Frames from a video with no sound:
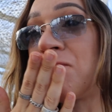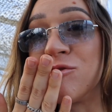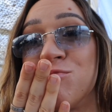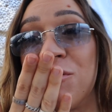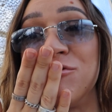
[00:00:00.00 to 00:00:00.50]

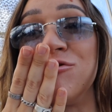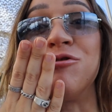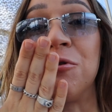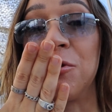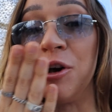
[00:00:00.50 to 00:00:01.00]
this bread is
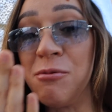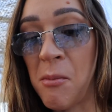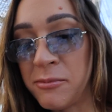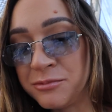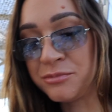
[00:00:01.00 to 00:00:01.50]
so good. The
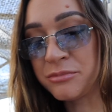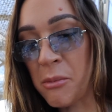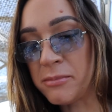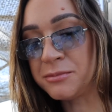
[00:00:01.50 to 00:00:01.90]
flaky salt?